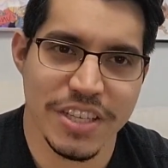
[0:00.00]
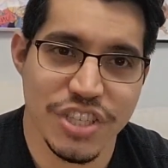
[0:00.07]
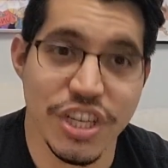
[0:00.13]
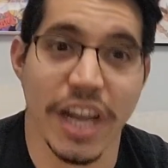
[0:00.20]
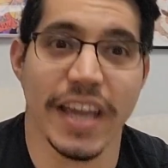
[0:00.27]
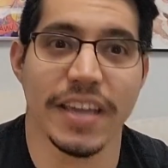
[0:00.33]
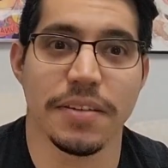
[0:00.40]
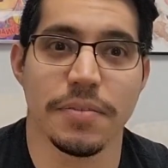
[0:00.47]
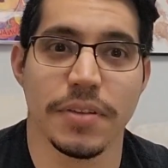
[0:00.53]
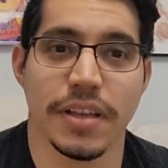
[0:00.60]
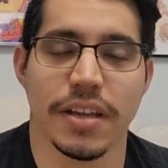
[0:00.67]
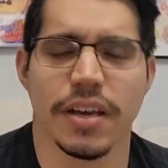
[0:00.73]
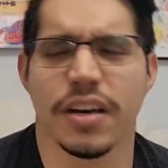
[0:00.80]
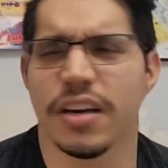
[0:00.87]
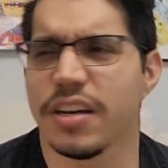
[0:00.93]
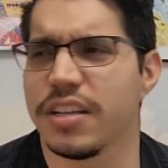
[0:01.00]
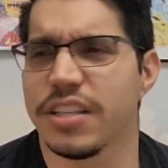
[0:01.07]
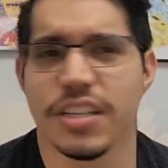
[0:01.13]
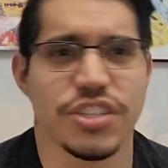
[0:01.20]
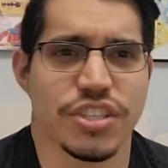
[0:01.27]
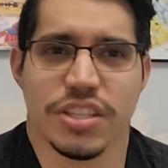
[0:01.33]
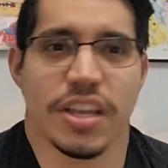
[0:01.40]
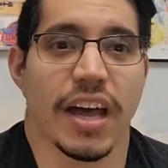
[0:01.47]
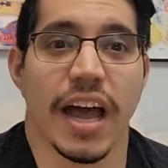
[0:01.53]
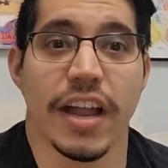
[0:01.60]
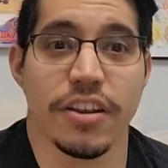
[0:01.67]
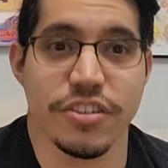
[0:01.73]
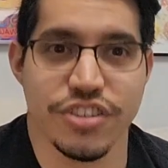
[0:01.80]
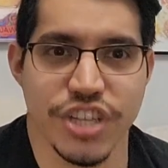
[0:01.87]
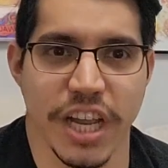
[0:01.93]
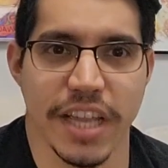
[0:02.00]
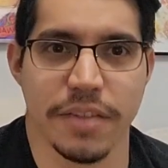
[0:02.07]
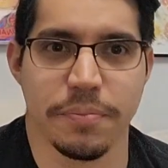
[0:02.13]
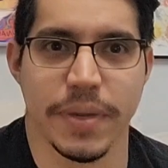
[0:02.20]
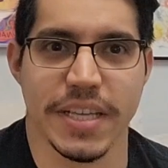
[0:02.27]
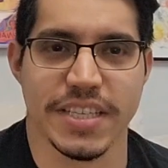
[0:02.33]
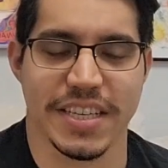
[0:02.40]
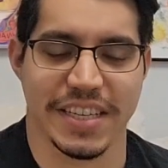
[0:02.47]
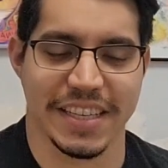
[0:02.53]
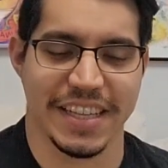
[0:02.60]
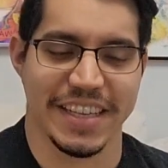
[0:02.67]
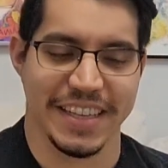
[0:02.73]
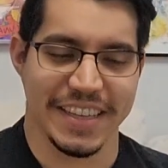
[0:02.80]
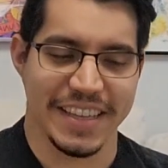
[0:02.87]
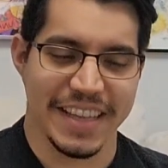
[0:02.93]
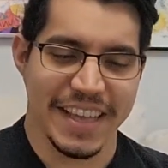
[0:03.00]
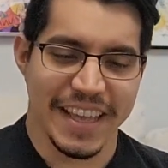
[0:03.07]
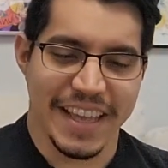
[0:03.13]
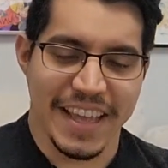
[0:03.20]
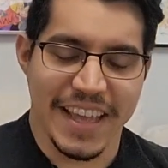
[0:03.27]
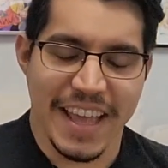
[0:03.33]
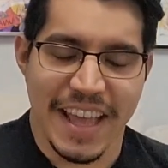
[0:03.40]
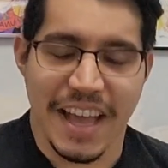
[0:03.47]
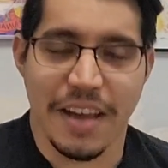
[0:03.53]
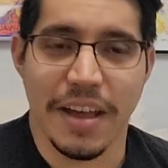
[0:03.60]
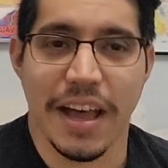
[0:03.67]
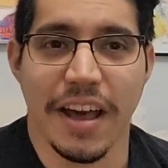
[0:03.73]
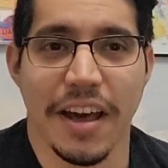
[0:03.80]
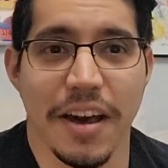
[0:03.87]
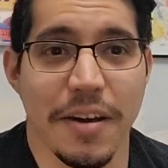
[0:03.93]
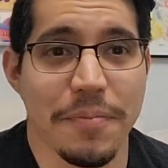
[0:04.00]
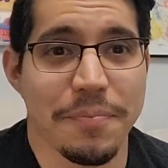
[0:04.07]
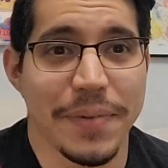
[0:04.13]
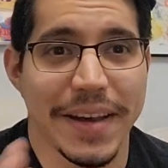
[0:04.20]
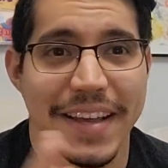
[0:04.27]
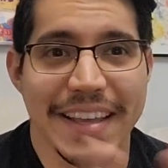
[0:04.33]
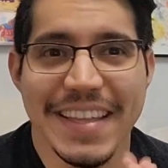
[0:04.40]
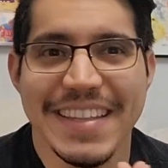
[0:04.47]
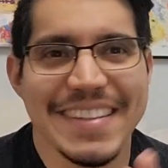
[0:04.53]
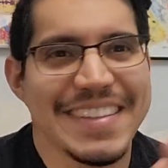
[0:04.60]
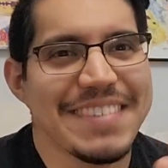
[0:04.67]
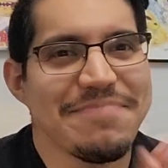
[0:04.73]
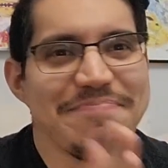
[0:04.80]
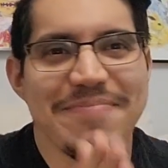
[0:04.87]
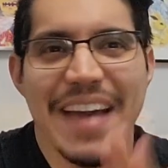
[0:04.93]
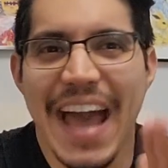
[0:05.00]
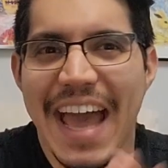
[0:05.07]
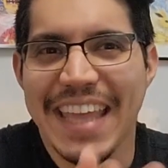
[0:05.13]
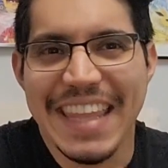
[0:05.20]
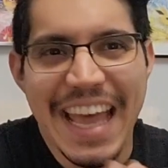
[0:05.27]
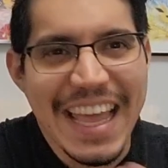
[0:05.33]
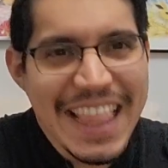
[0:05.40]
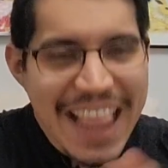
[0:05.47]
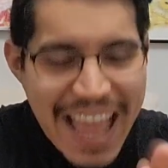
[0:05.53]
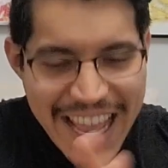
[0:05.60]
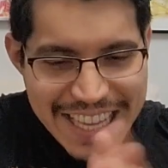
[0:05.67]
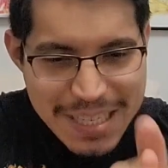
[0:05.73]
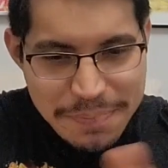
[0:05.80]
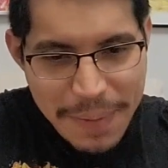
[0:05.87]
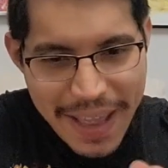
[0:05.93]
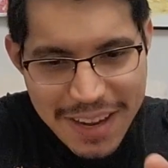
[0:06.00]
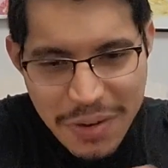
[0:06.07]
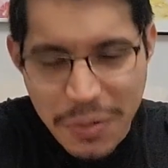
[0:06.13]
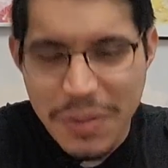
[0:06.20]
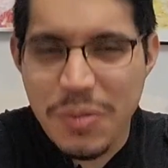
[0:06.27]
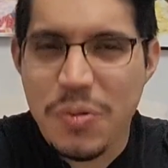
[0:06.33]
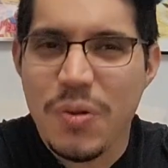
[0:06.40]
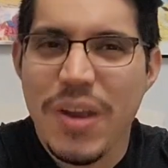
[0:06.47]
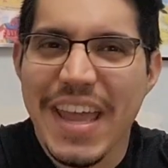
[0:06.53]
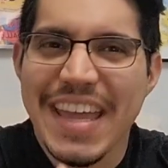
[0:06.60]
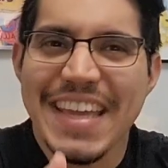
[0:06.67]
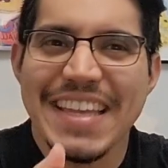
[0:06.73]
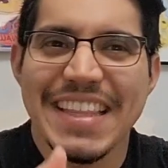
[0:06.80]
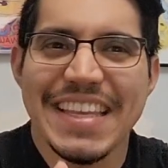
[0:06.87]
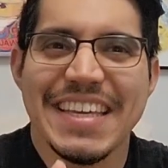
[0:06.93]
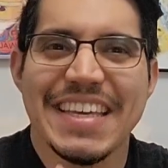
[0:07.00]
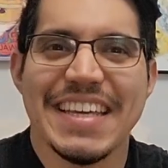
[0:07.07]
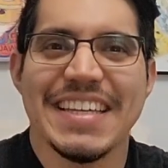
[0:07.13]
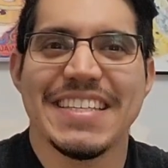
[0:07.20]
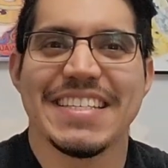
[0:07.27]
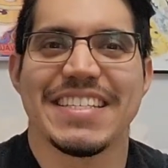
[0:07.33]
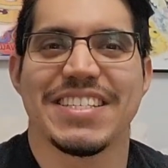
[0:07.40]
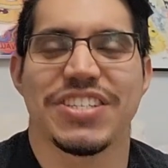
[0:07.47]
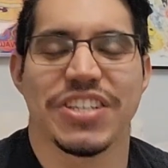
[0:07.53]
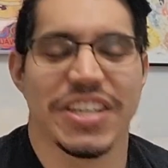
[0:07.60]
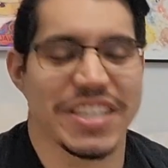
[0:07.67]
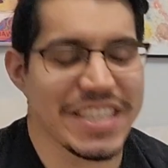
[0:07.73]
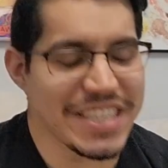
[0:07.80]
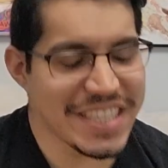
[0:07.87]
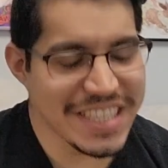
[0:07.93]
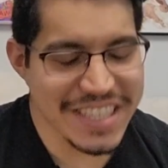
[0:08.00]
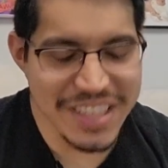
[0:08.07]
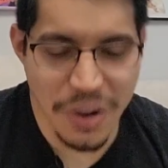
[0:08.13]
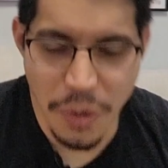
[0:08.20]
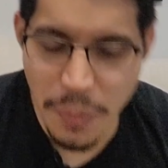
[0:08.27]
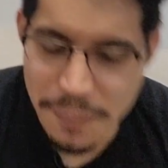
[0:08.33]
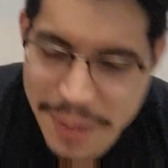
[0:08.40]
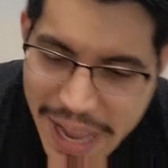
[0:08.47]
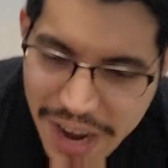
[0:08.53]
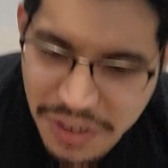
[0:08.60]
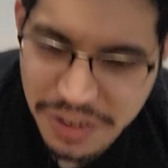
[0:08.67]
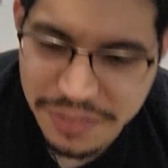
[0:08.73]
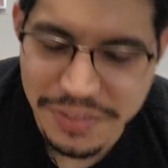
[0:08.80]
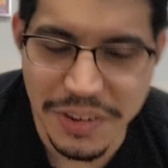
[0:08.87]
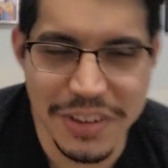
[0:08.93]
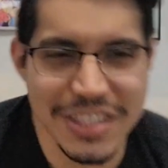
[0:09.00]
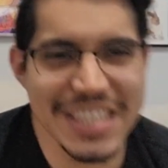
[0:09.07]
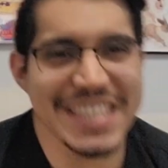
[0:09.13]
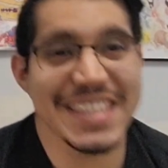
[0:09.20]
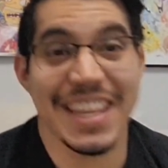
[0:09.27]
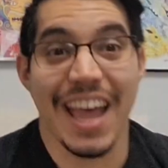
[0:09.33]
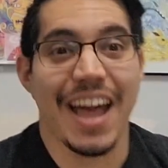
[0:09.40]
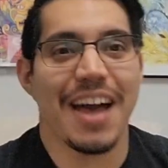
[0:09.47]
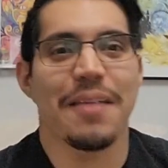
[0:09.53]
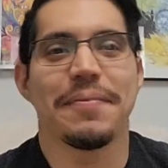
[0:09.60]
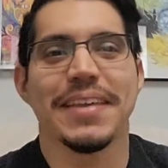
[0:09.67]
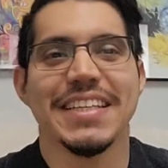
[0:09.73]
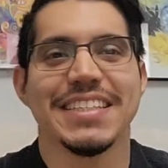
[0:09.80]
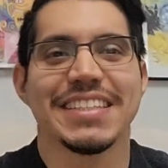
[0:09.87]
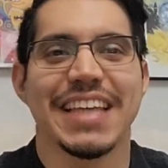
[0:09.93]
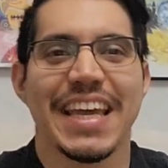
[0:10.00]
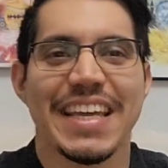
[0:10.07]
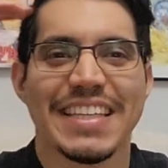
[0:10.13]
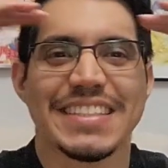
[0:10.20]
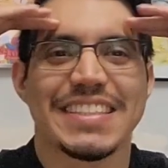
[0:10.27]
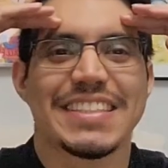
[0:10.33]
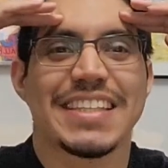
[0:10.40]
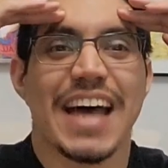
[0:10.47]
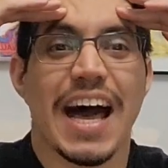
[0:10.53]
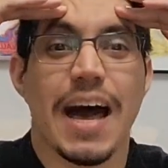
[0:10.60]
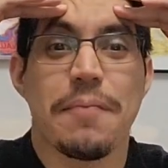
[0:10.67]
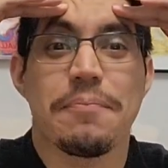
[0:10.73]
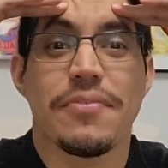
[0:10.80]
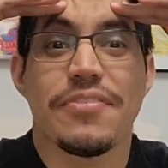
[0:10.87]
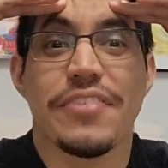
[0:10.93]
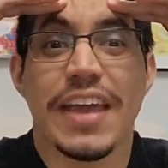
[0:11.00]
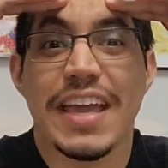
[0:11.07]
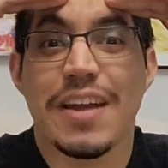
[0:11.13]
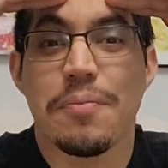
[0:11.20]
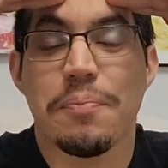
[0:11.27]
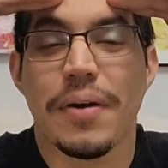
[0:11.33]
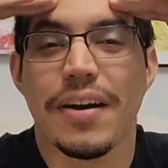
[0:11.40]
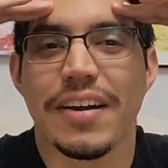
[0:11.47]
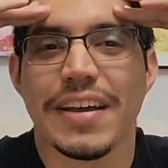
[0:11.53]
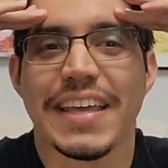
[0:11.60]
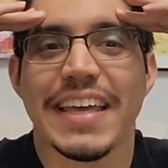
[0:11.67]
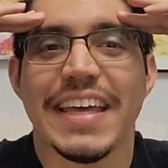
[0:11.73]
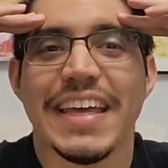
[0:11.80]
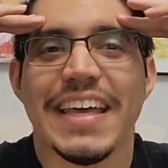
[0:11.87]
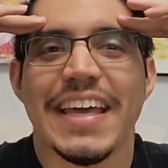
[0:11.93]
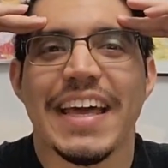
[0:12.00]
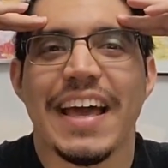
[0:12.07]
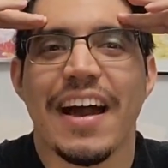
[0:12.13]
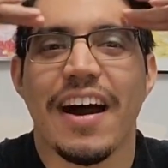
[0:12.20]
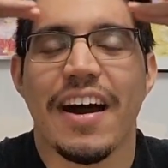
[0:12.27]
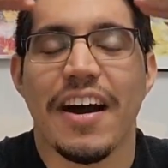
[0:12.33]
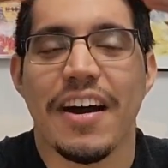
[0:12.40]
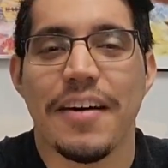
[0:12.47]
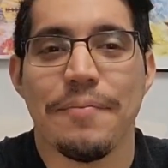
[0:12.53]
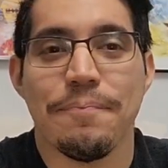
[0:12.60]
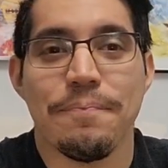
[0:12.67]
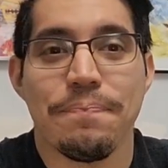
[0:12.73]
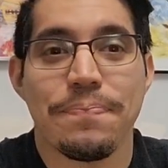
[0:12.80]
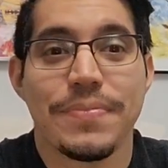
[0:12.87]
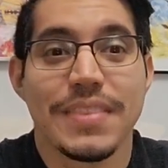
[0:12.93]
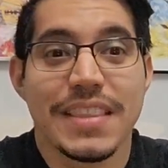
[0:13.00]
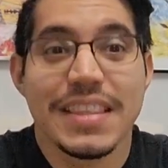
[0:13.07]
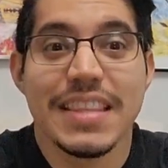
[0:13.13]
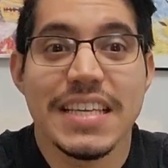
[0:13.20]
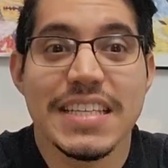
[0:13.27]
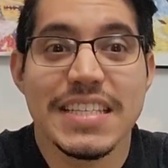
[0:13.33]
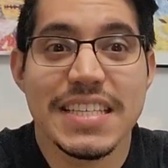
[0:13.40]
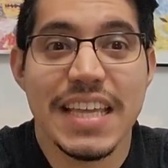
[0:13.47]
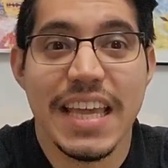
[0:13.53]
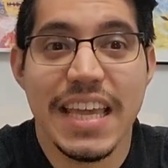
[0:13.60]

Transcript: giant, the iron giant, basically. But man, that last panel with Rayleigh is just so powerful. Stop, he's saying stop, Vegapunk. This